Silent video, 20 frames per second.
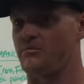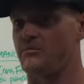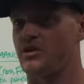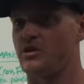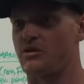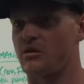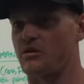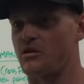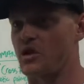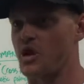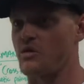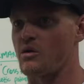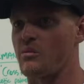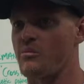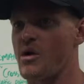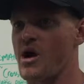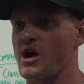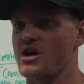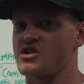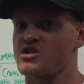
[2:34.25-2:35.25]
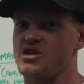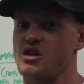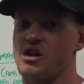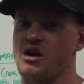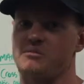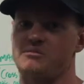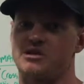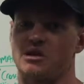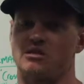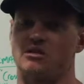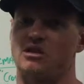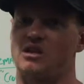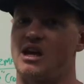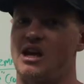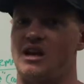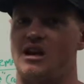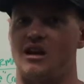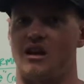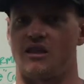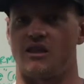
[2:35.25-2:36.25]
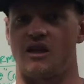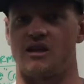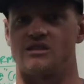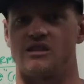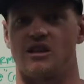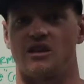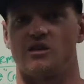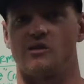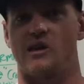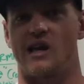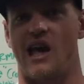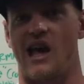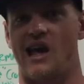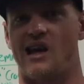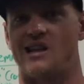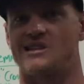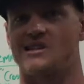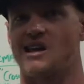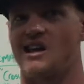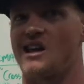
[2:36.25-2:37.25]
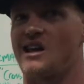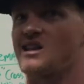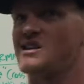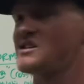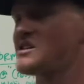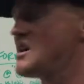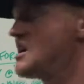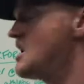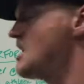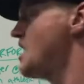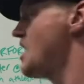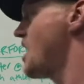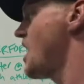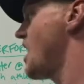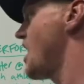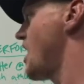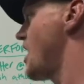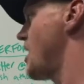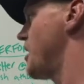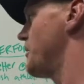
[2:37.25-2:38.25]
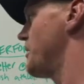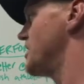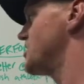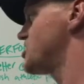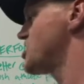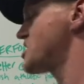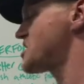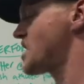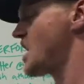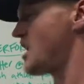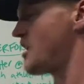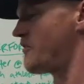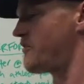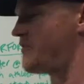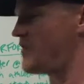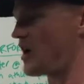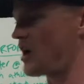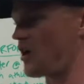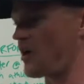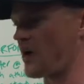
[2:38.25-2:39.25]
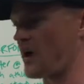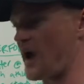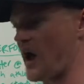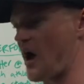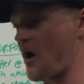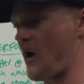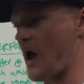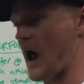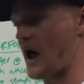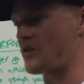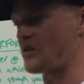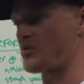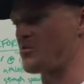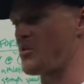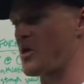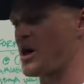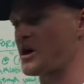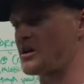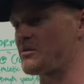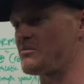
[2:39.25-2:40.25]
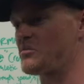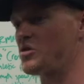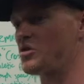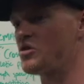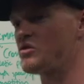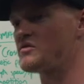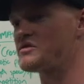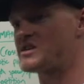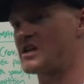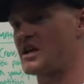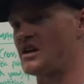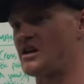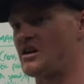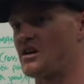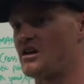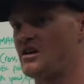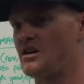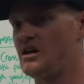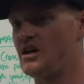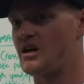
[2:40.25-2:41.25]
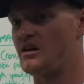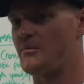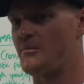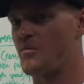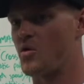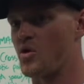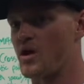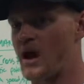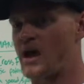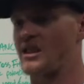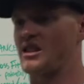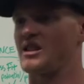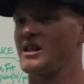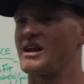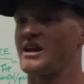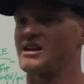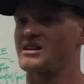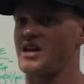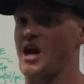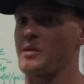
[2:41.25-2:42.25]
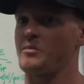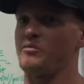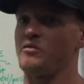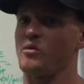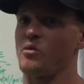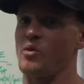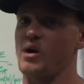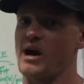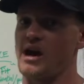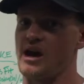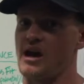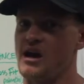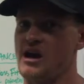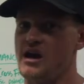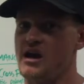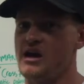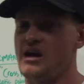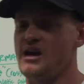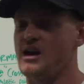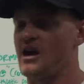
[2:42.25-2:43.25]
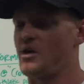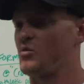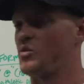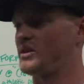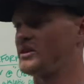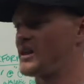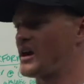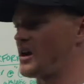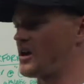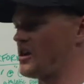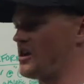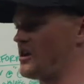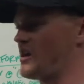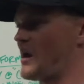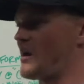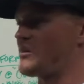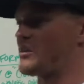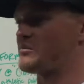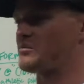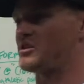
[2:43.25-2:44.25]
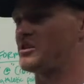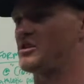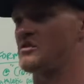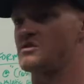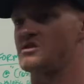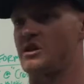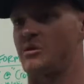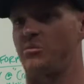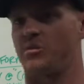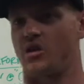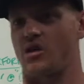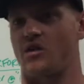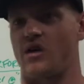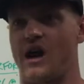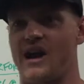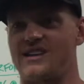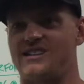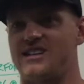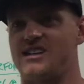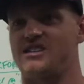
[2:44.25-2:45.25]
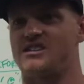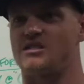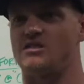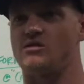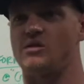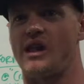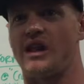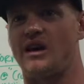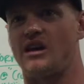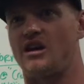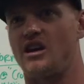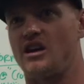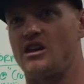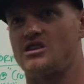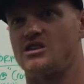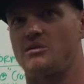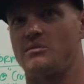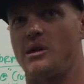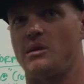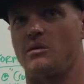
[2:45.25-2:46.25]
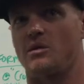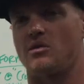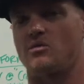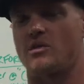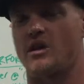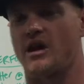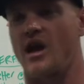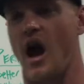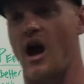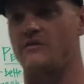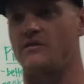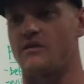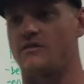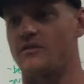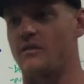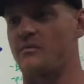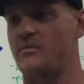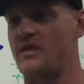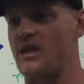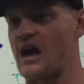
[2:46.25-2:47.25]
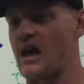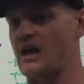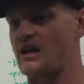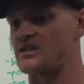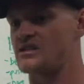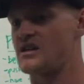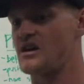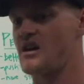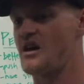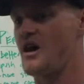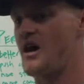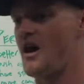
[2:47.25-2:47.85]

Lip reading: doing lower box jumps, they'll get into things like doing handstands, and just kind of figuring out how their body moves in a more athletic type of a way. And what that'll allow them to do as they progress is to be able to recover from things